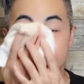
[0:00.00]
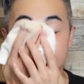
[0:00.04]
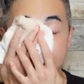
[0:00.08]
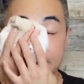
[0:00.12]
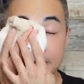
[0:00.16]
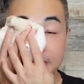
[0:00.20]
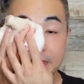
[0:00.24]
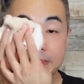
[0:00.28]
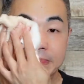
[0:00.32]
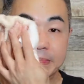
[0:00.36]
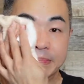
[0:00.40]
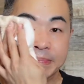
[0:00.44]

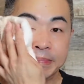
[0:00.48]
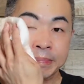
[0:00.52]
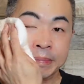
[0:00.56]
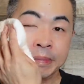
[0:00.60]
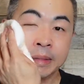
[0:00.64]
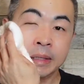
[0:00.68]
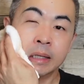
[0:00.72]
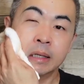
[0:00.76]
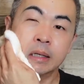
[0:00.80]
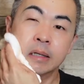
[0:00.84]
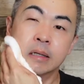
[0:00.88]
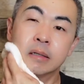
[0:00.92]

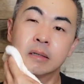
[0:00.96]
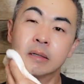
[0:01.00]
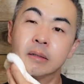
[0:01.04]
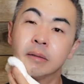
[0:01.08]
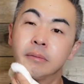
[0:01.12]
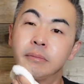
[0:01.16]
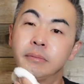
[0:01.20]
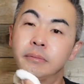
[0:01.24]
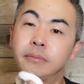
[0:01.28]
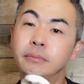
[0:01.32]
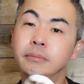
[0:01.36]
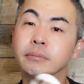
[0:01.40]

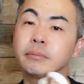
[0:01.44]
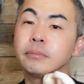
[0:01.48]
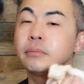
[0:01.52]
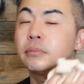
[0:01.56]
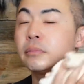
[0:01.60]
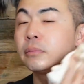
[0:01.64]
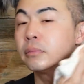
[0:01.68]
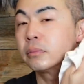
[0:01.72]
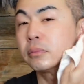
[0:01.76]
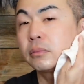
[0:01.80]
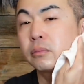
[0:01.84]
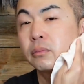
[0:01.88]

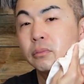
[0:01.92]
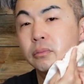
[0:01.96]
Nobody speaks.